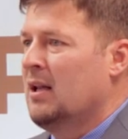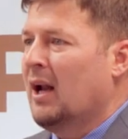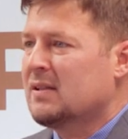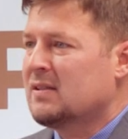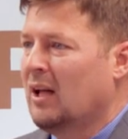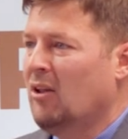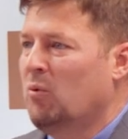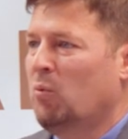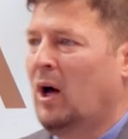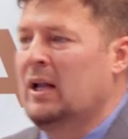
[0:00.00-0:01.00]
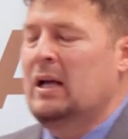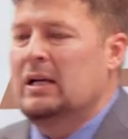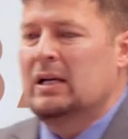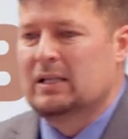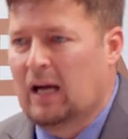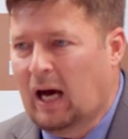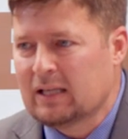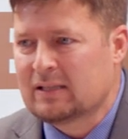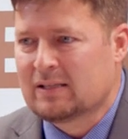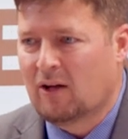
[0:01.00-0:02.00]
Not excel at what? Not
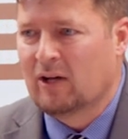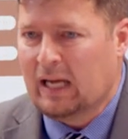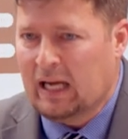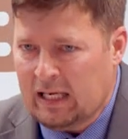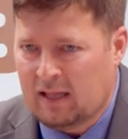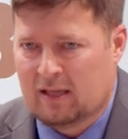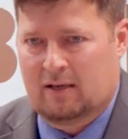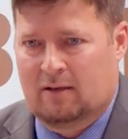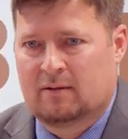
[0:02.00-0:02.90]
excel at anything.